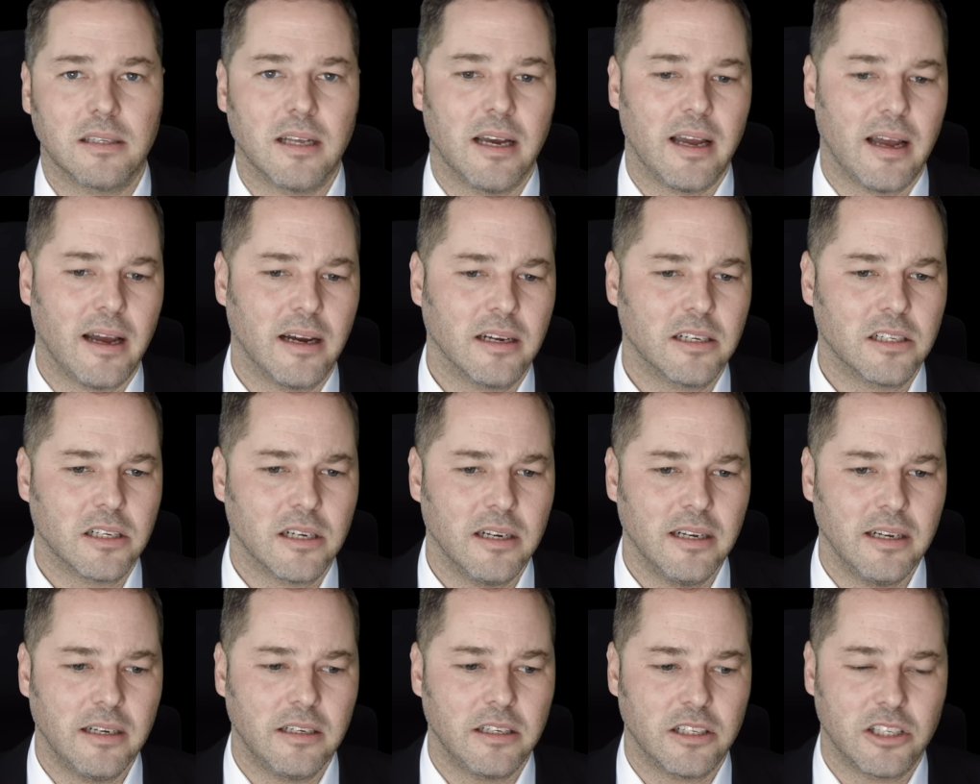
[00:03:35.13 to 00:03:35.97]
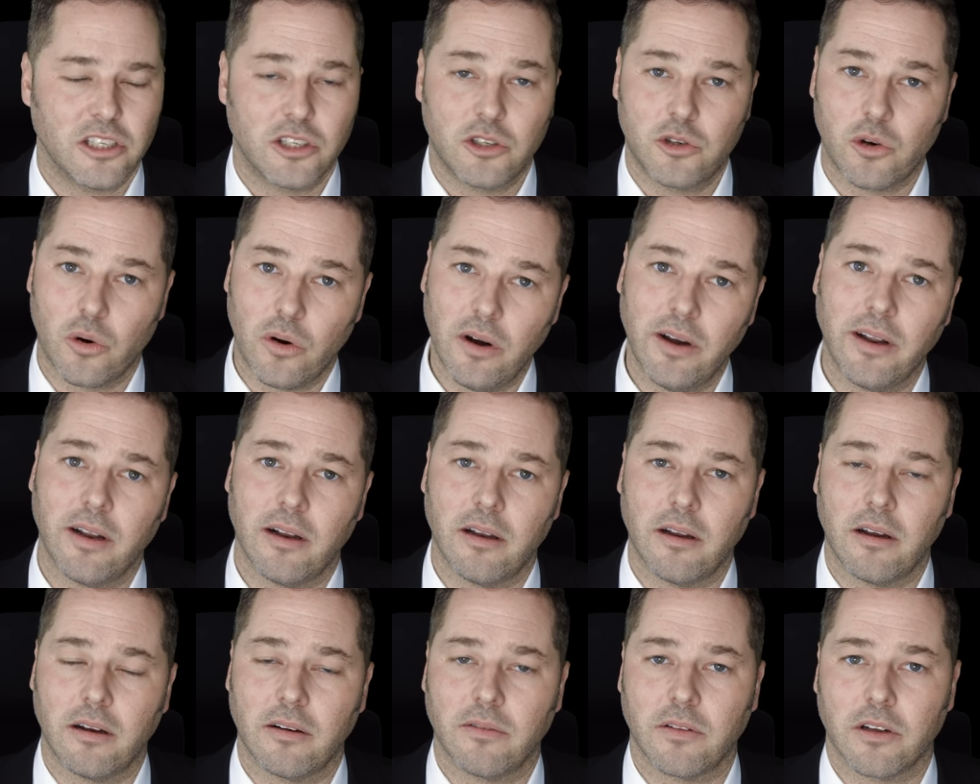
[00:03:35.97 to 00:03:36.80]
they actually destroyed a
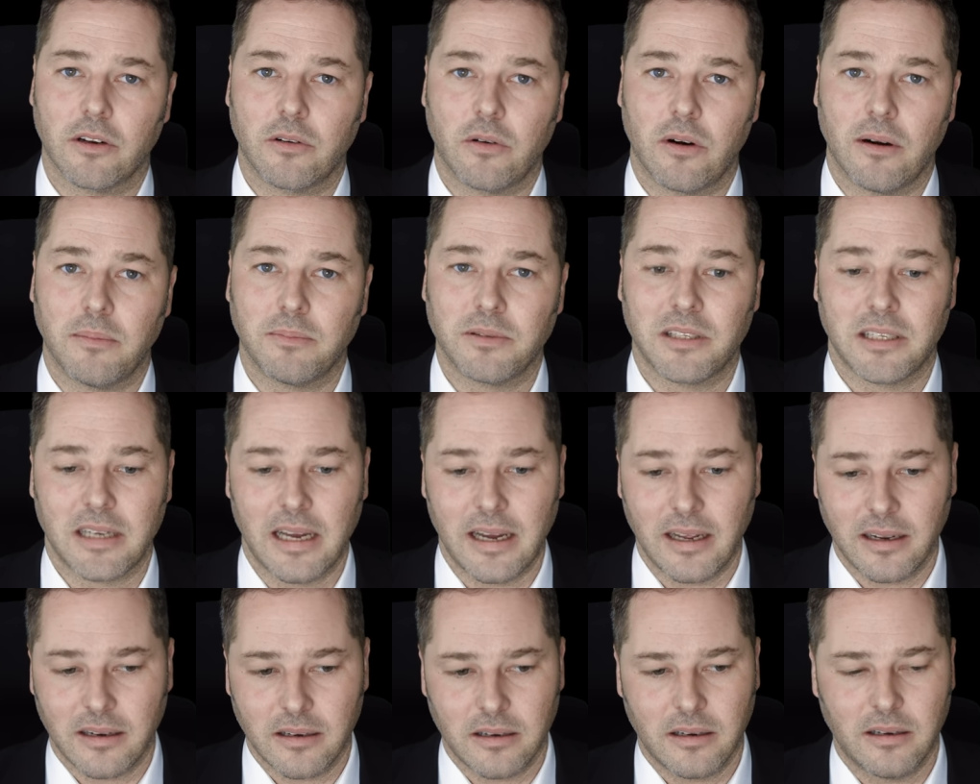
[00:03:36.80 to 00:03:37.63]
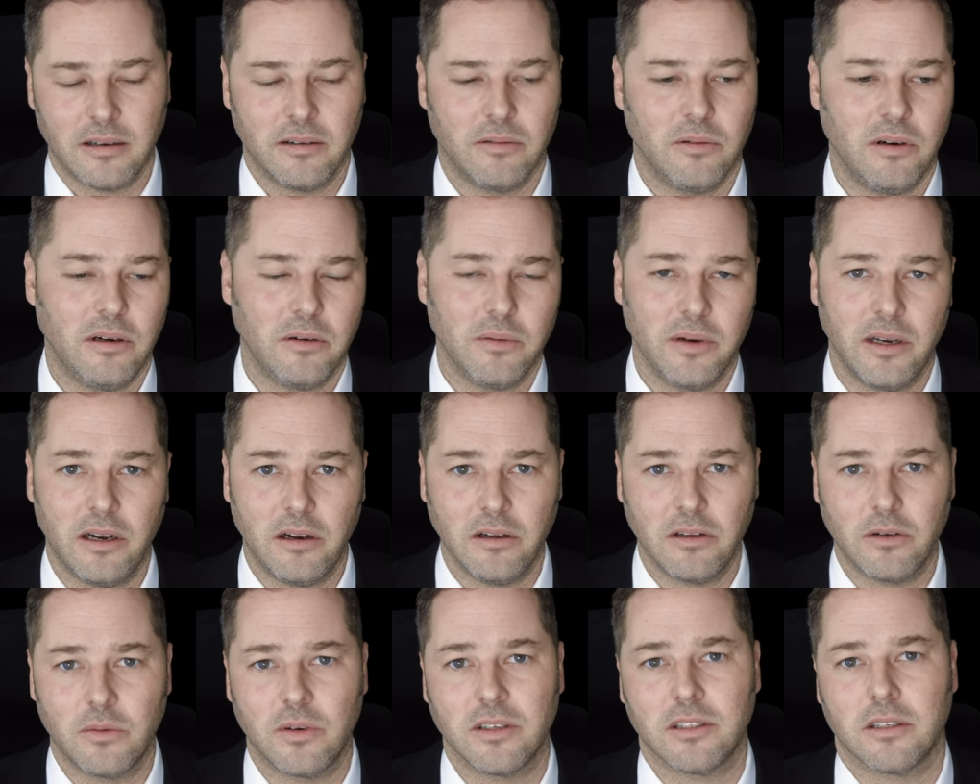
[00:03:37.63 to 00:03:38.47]
lot of the crops, and well, we know
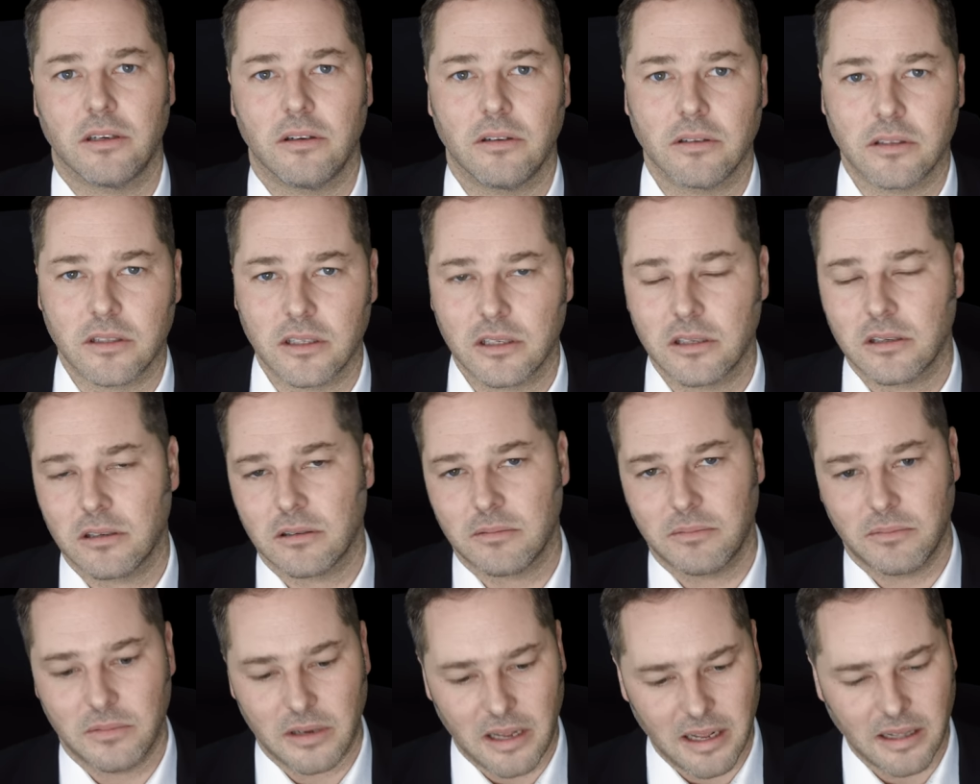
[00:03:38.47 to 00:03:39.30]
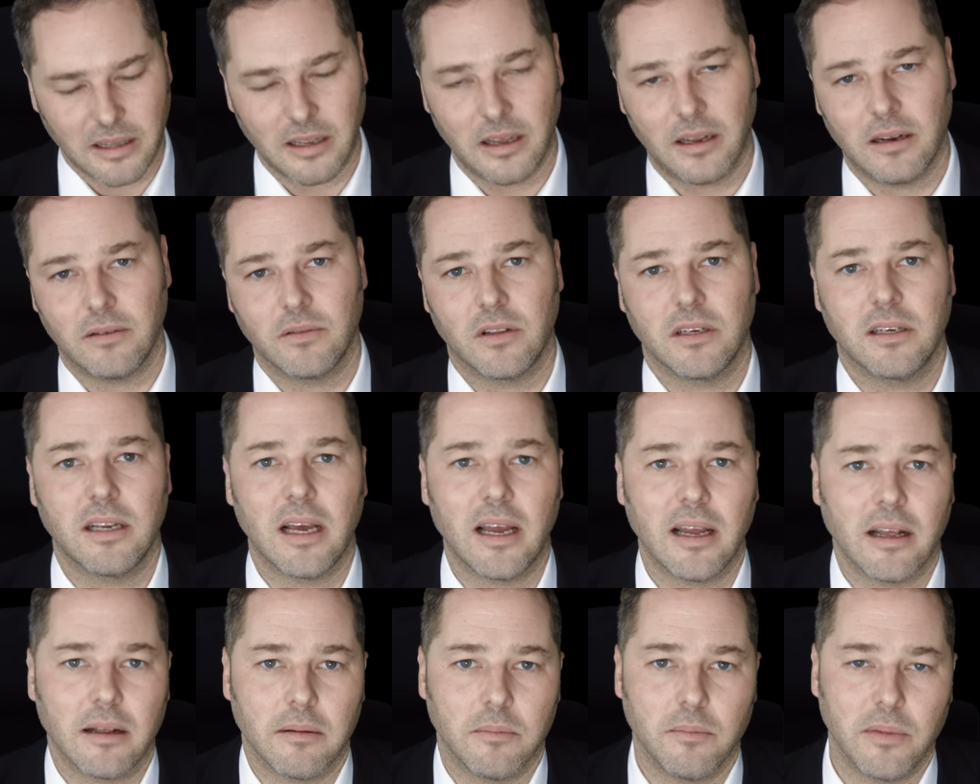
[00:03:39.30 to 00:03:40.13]
the results. At the end of the
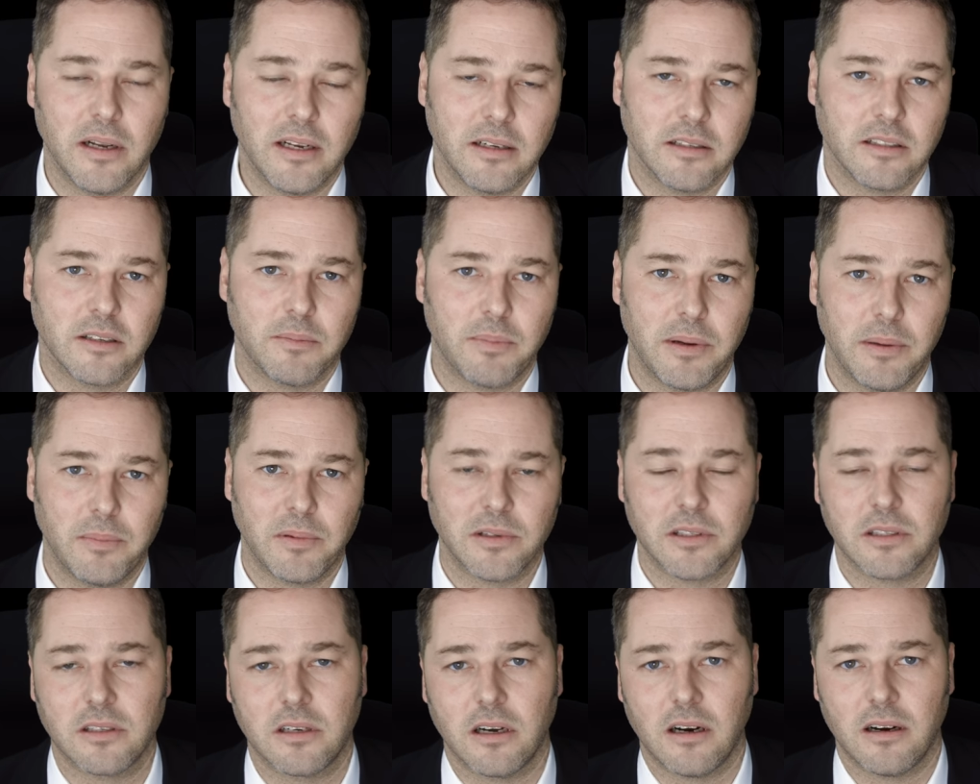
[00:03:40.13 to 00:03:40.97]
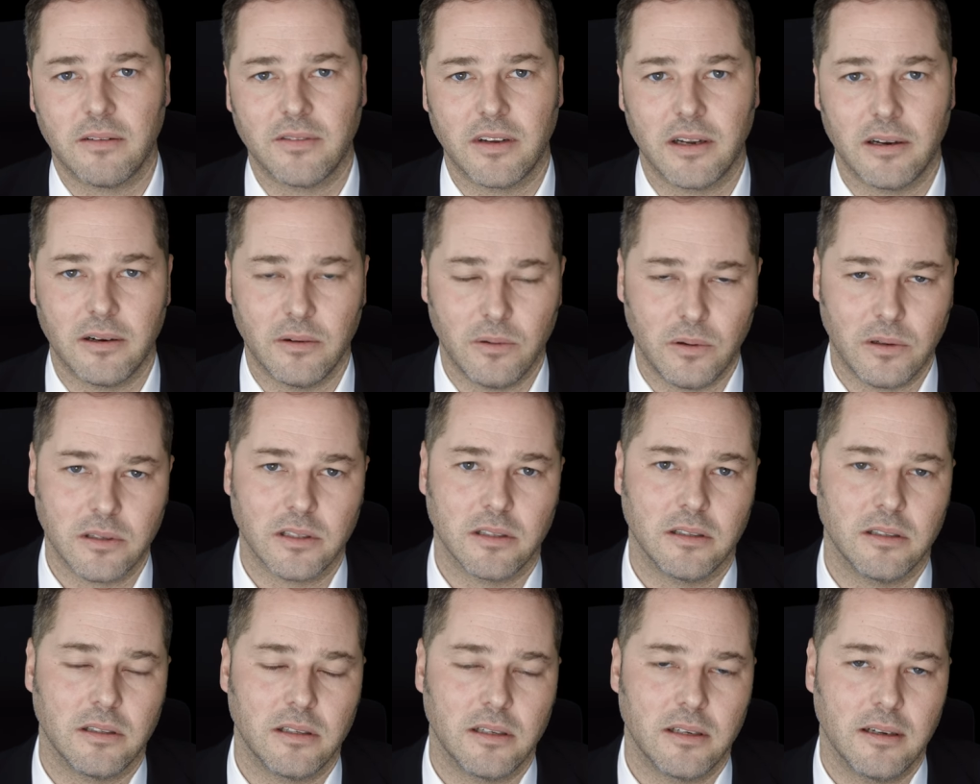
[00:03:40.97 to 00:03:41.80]
day, millions of people starved and it
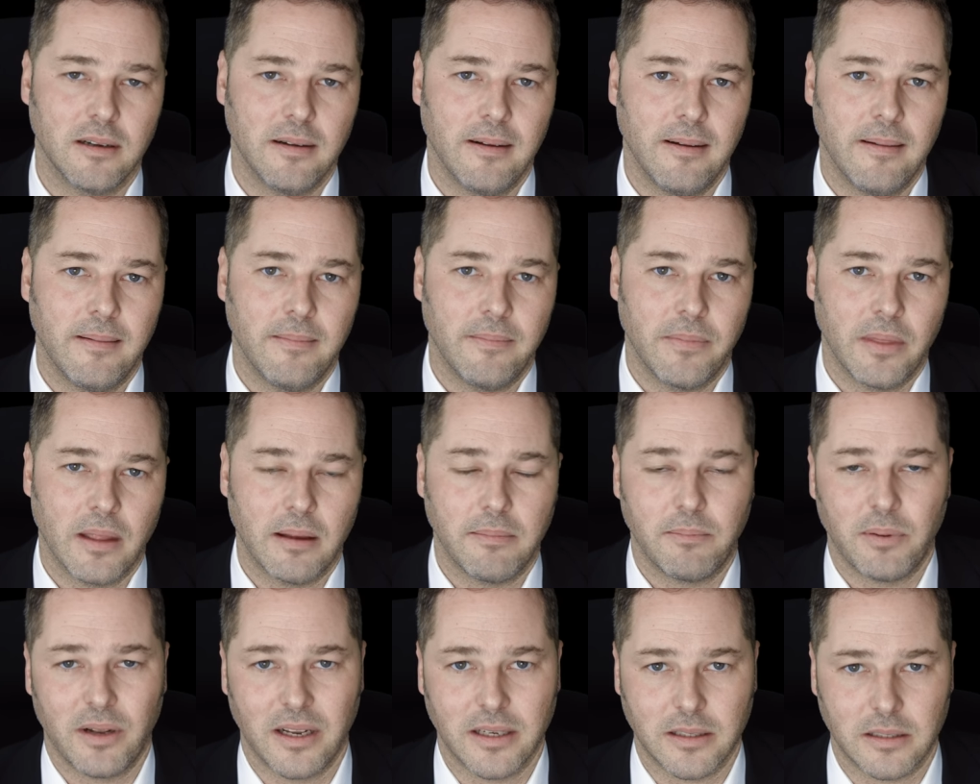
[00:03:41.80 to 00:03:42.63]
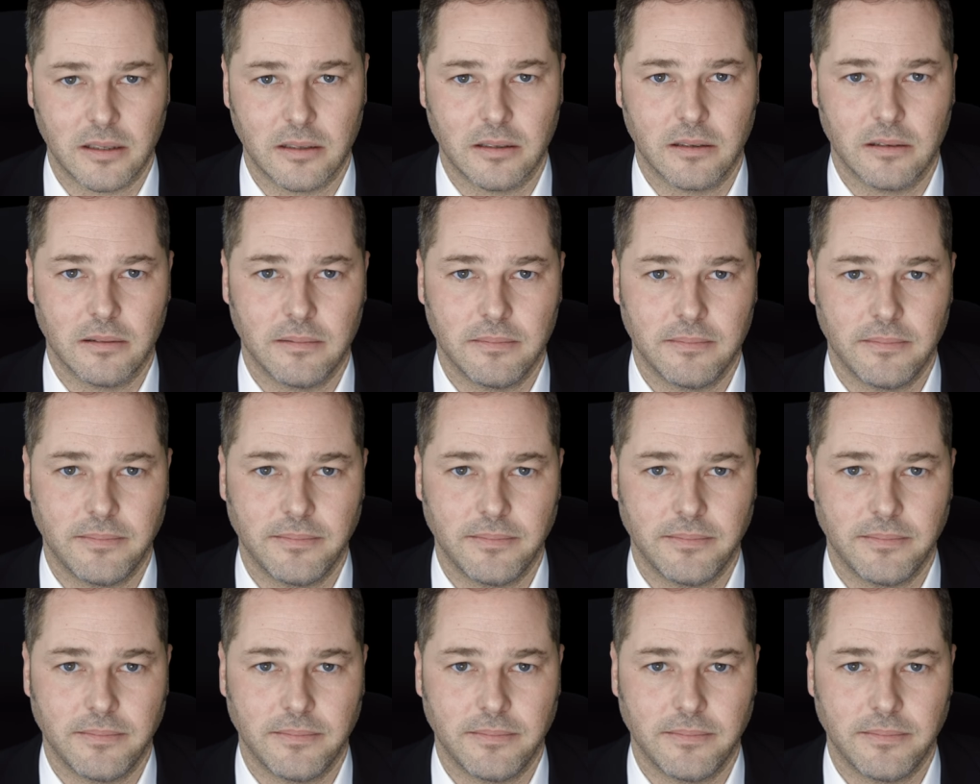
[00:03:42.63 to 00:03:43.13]
wasn't pleasant.